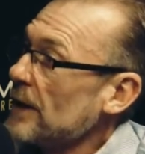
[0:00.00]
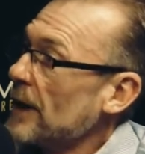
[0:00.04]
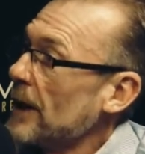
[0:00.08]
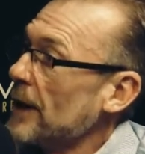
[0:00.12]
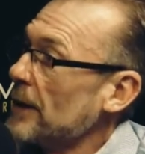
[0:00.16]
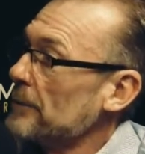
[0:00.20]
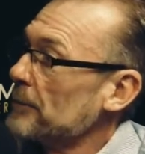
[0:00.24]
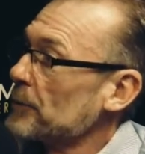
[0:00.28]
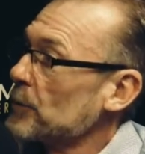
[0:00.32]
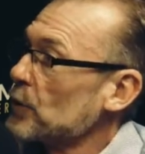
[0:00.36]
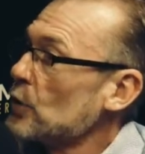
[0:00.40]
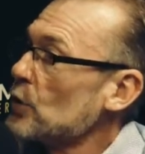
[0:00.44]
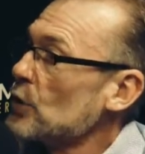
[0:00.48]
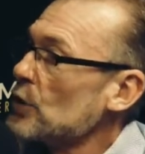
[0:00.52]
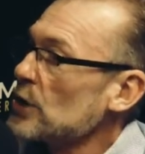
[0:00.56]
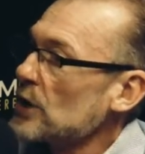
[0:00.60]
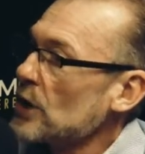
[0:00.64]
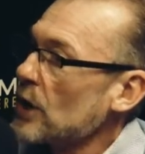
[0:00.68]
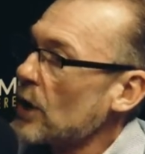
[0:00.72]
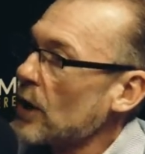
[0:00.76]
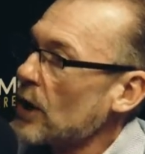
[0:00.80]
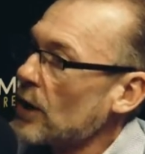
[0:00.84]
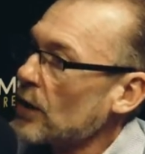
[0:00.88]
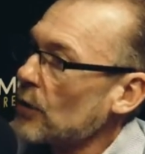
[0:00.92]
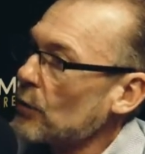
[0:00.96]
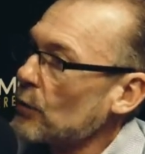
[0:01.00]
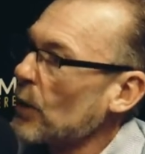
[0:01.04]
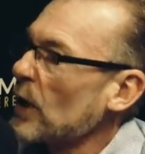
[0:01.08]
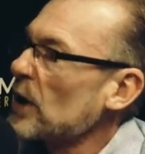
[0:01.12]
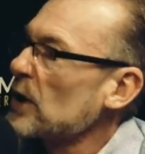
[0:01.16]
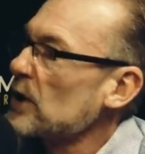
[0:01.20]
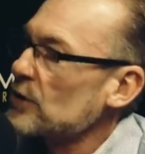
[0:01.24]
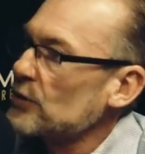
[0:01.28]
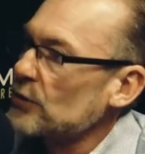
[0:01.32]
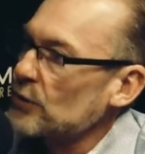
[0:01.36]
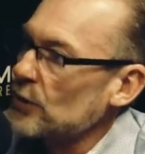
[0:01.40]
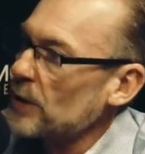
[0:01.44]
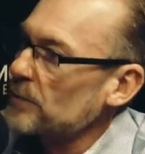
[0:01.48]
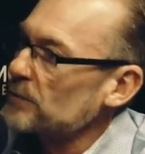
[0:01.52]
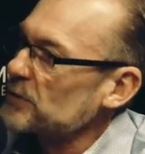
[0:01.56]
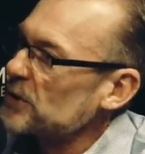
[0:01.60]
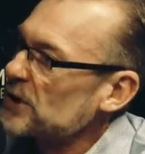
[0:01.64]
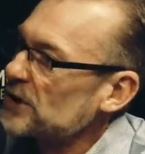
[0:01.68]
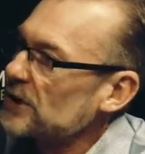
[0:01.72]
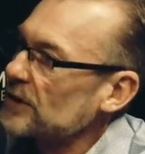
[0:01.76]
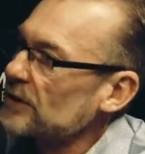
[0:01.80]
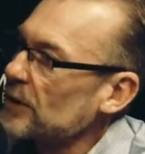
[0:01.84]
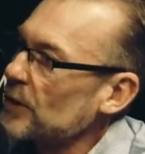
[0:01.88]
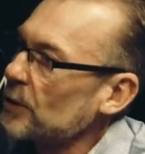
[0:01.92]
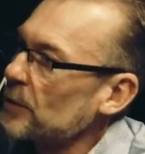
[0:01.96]
Um, who you are, where you grew up,
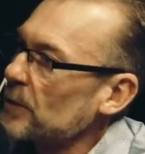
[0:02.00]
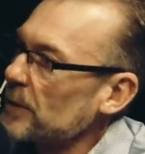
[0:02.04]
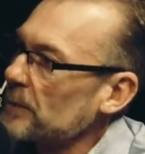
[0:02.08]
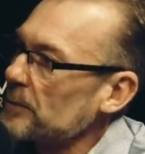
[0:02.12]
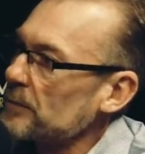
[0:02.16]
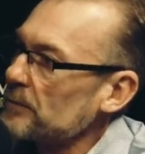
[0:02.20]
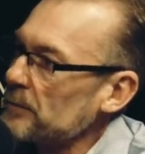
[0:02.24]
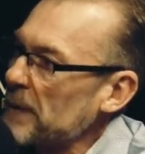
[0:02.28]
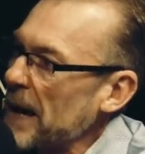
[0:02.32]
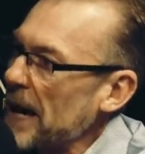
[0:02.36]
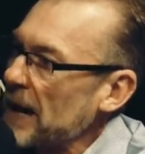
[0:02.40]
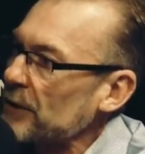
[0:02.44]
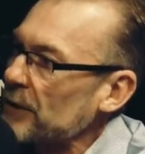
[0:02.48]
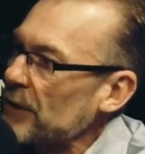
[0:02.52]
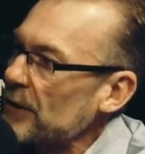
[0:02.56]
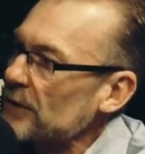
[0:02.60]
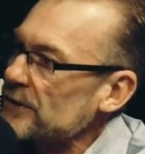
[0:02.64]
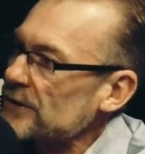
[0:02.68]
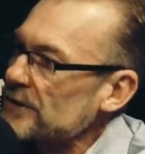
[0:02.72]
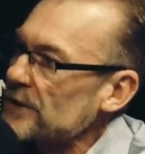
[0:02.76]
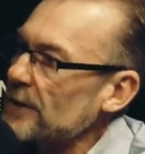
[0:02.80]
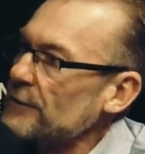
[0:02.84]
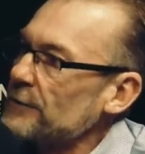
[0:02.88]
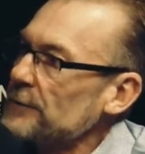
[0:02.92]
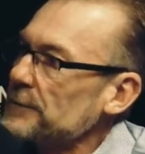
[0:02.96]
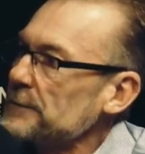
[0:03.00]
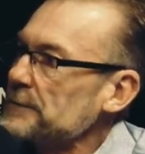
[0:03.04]
just a little bit background stuff?